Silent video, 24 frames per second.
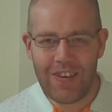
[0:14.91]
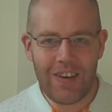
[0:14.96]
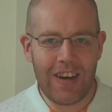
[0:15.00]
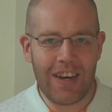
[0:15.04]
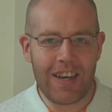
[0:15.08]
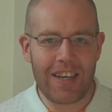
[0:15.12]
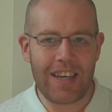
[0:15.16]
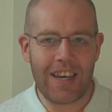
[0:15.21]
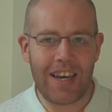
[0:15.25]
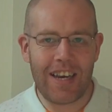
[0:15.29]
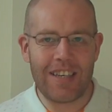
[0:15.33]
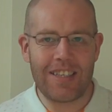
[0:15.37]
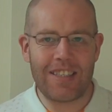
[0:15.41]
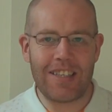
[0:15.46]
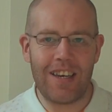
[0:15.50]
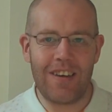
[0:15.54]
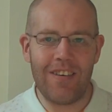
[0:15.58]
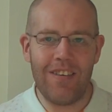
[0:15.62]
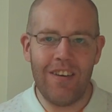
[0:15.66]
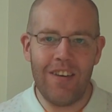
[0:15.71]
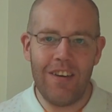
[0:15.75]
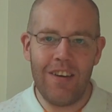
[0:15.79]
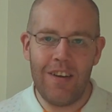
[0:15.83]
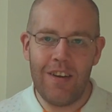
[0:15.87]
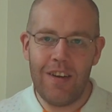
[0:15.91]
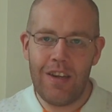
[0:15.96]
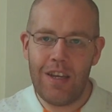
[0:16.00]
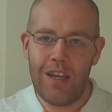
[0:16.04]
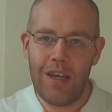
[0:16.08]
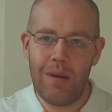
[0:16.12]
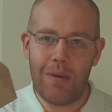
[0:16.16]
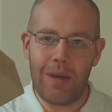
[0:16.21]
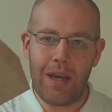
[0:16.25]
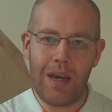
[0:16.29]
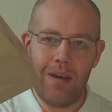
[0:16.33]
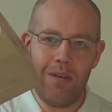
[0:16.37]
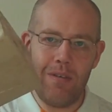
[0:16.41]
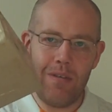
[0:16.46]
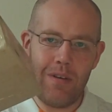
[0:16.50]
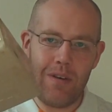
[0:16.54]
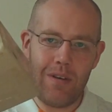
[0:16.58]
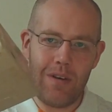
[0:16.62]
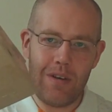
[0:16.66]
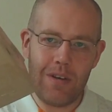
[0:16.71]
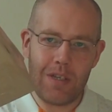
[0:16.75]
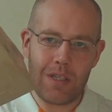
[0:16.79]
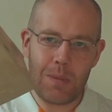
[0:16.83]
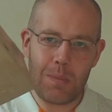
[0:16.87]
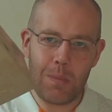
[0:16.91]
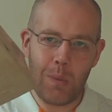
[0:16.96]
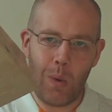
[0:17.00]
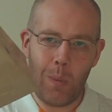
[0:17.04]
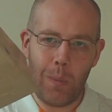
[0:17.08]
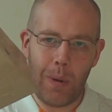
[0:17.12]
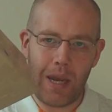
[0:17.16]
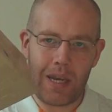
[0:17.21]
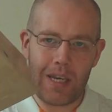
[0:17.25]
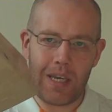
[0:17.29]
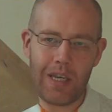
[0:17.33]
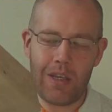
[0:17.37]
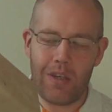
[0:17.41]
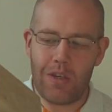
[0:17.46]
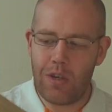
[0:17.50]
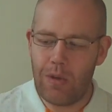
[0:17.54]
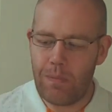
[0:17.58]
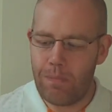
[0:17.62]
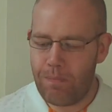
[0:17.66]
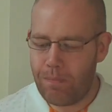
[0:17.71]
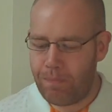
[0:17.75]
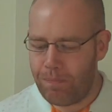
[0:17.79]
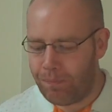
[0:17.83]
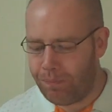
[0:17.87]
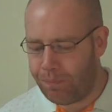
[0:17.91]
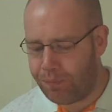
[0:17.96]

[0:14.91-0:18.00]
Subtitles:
Right, okay, so here we go, a small package.